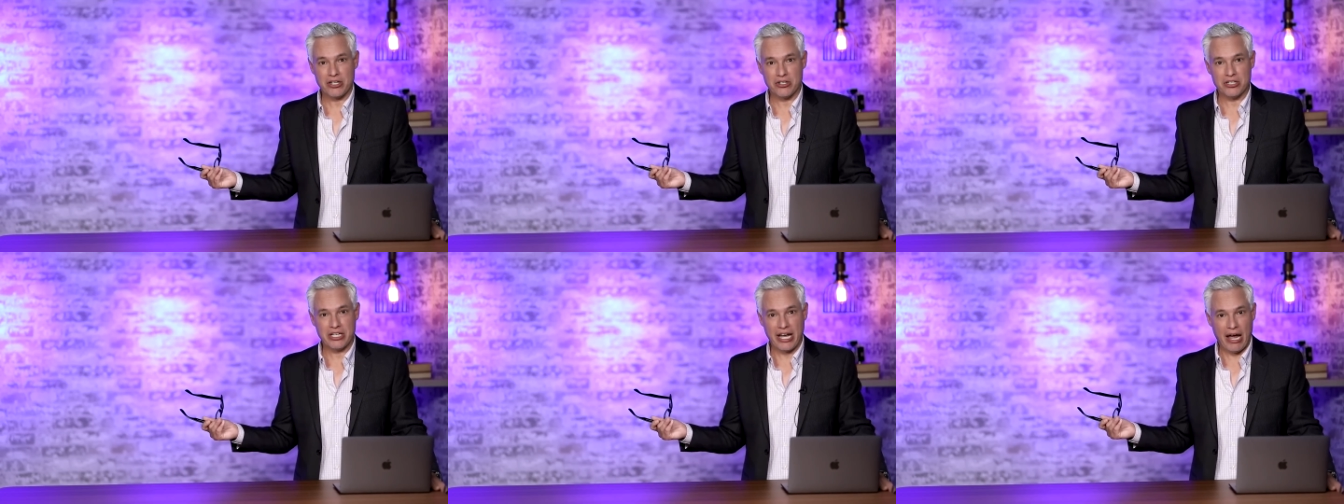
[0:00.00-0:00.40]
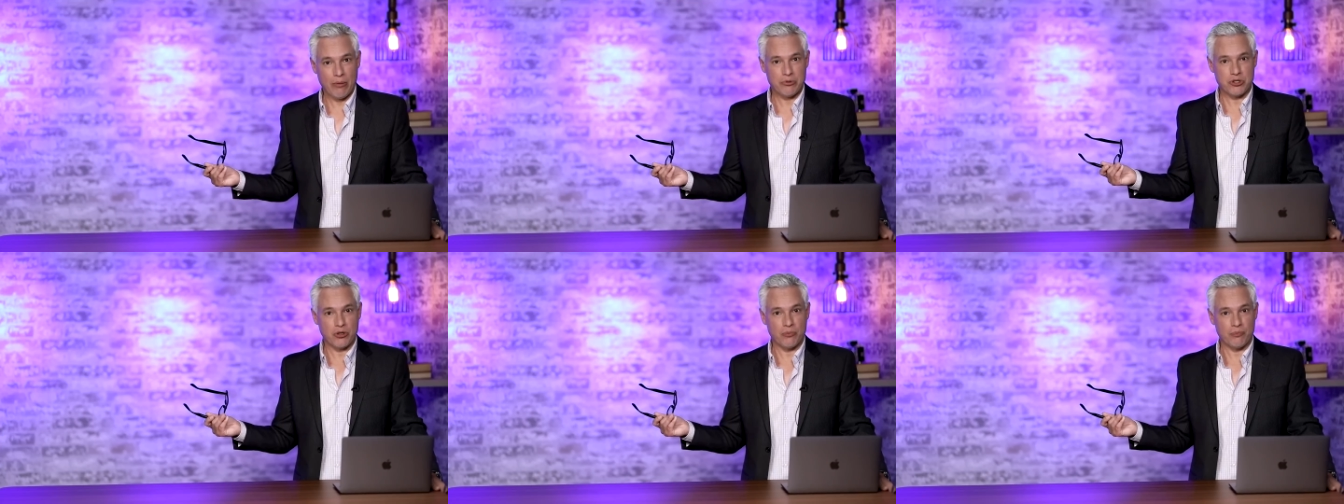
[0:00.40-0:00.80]
could
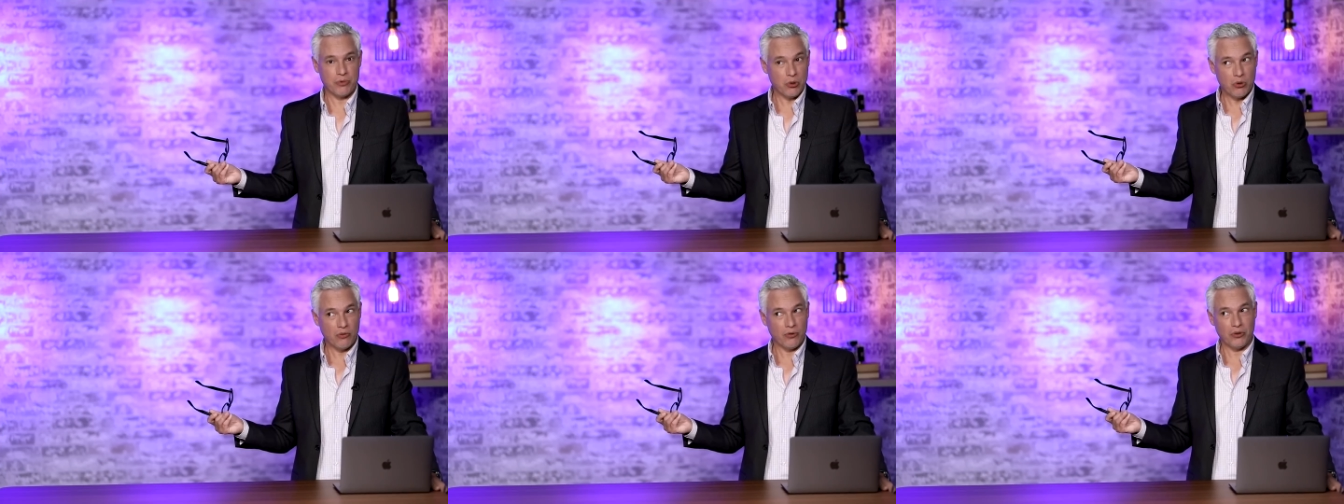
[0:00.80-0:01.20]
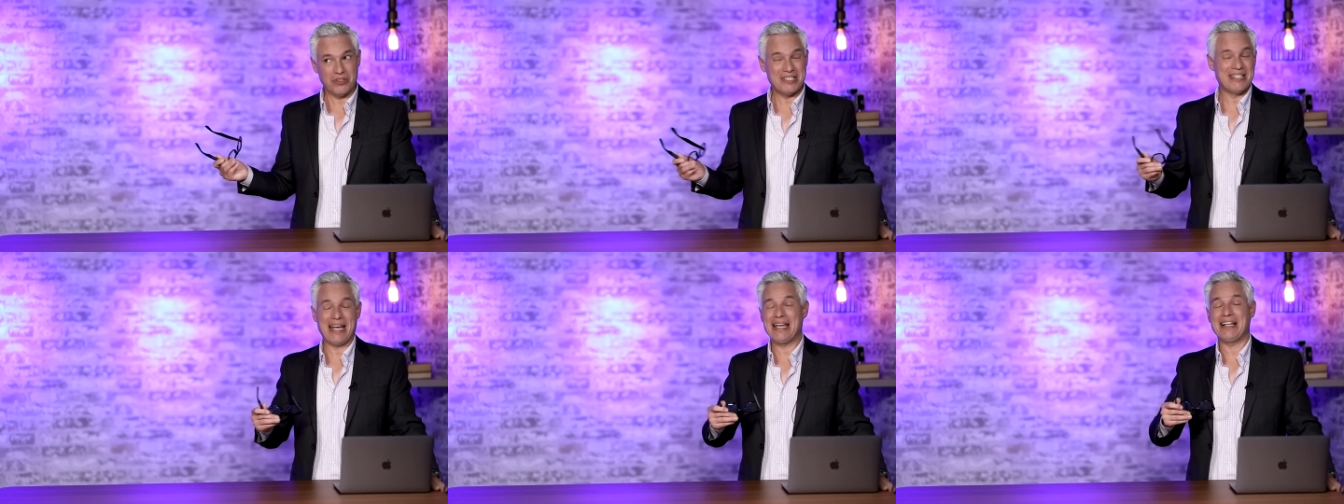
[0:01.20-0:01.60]
capture beautiful
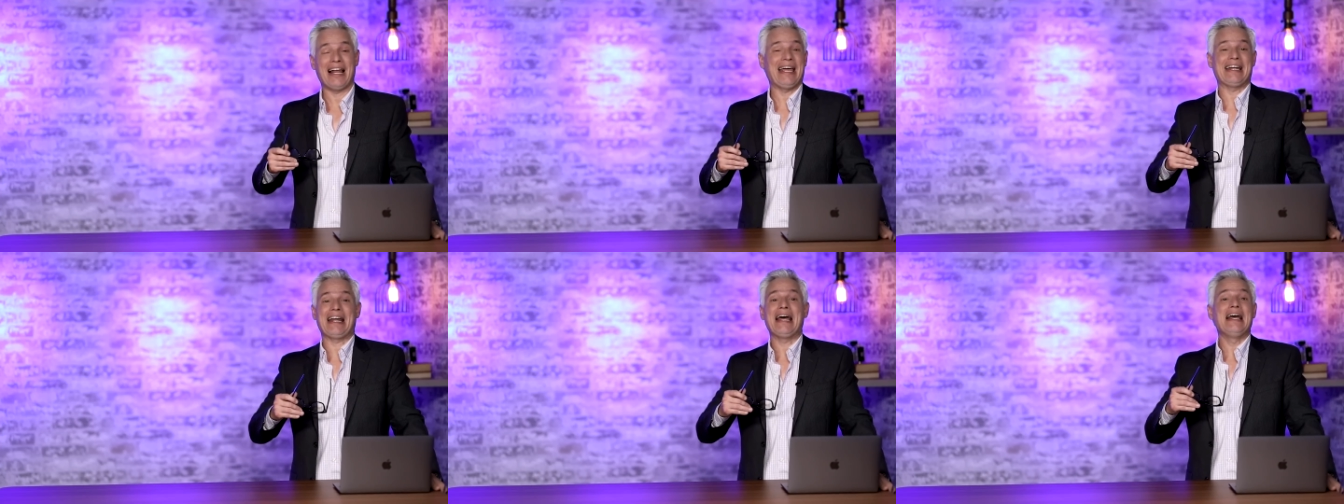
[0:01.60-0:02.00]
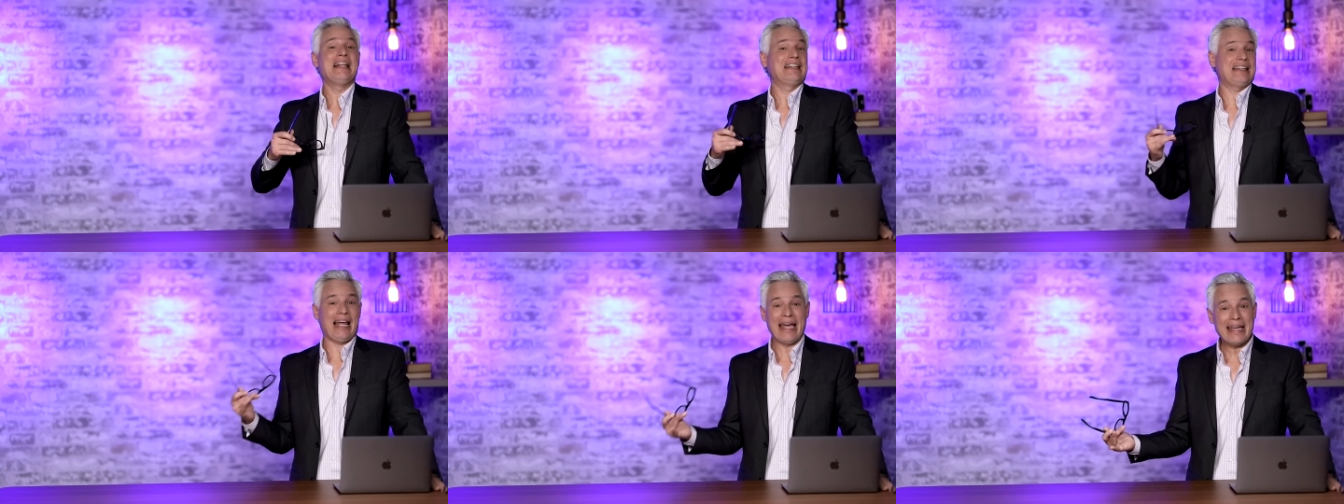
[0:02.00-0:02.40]

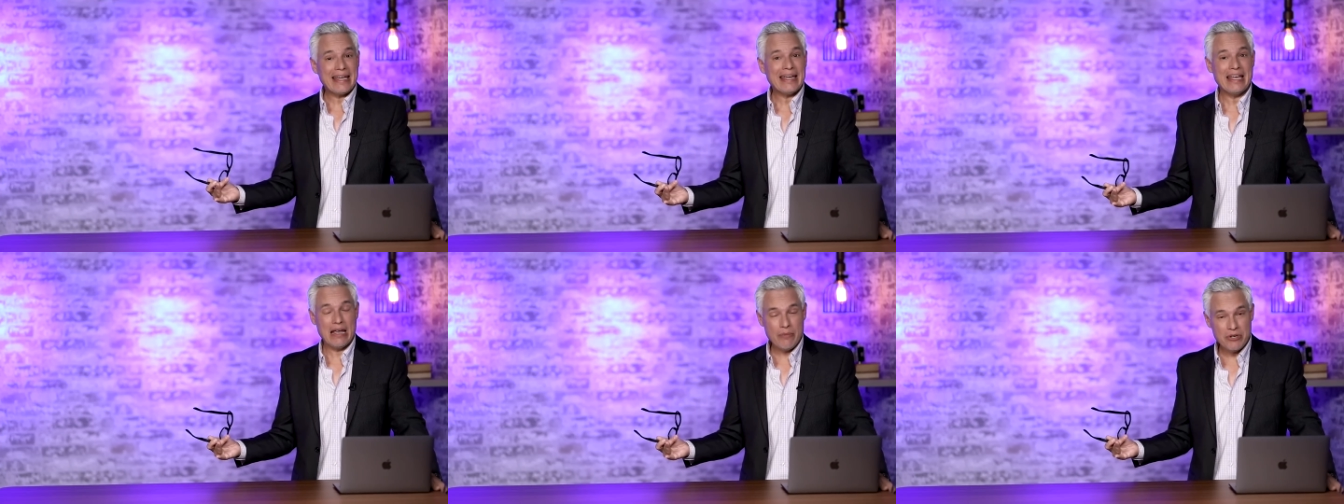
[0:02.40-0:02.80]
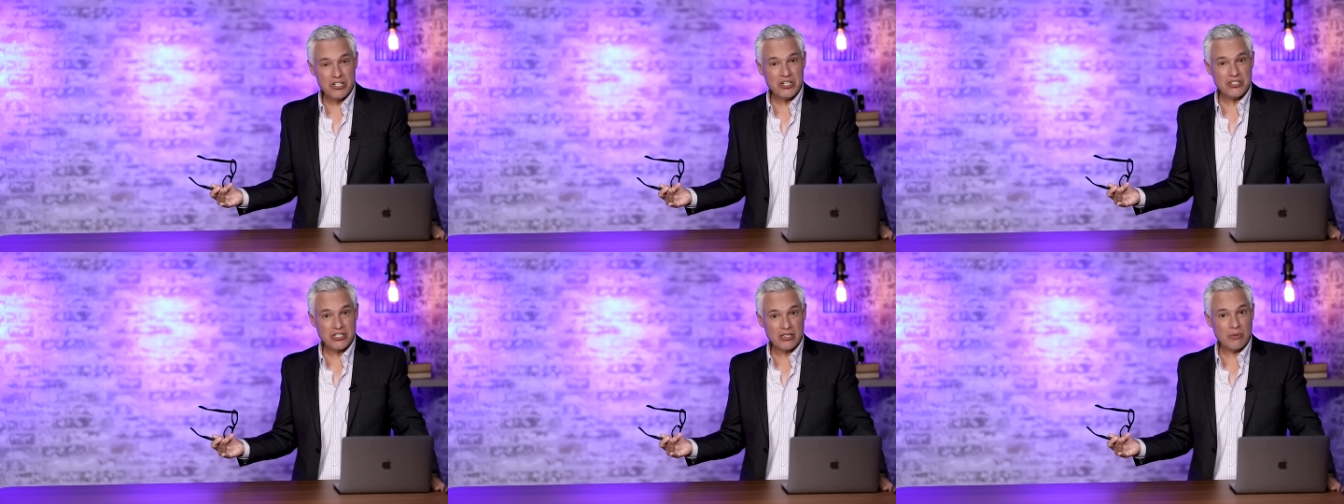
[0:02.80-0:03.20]
daylight-like
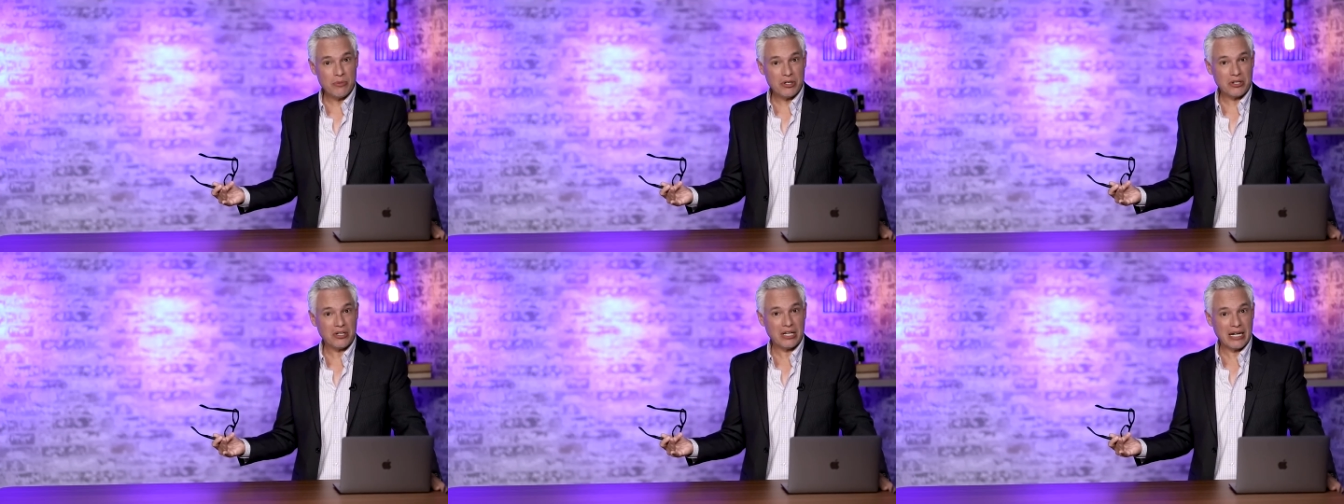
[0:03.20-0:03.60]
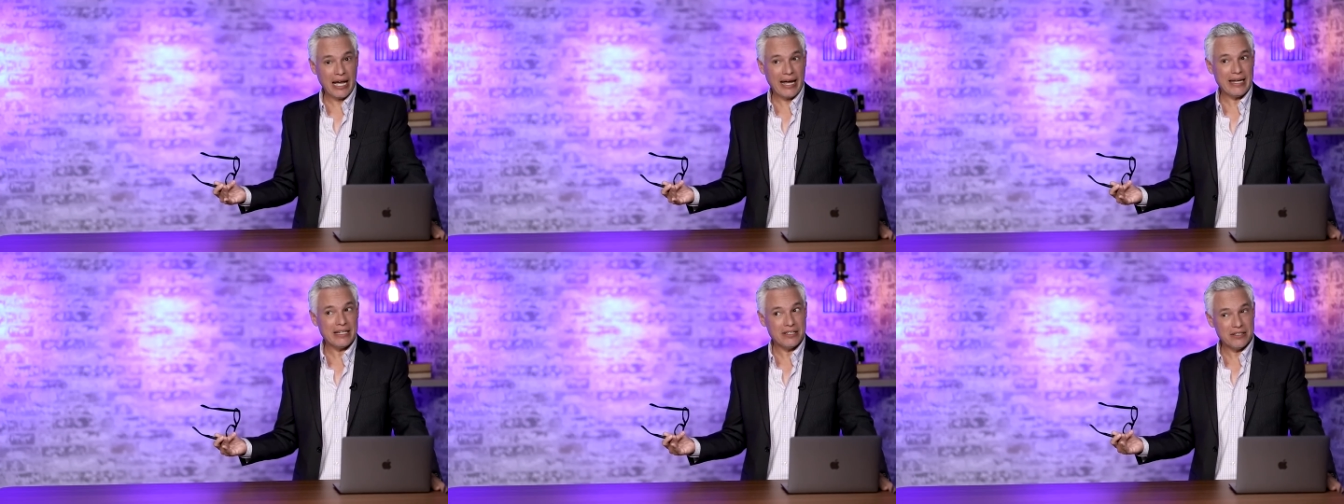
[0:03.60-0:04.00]
images in the middle of the
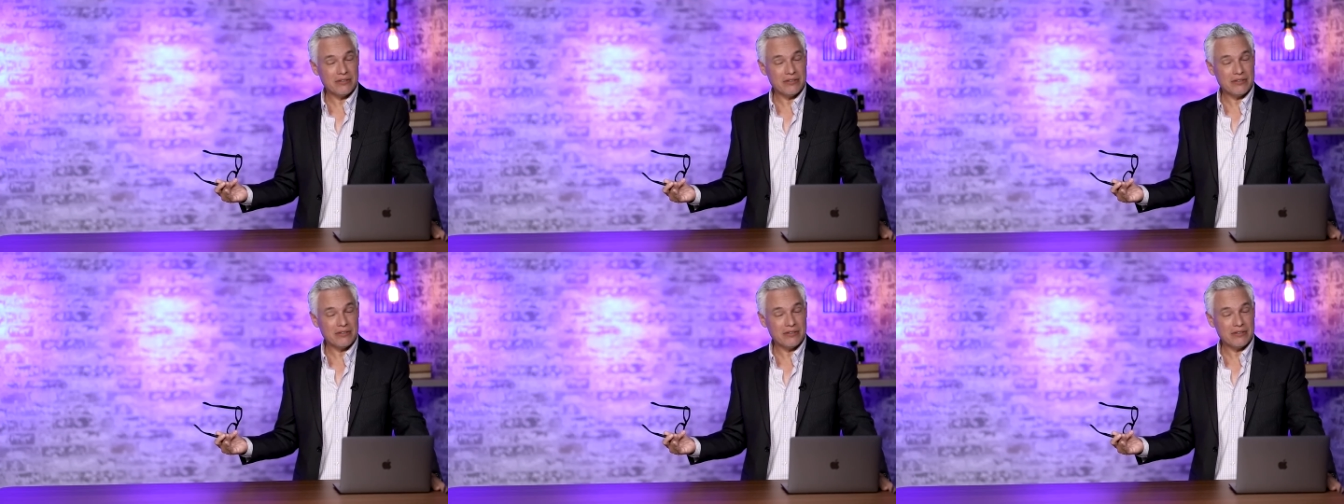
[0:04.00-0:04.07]
night,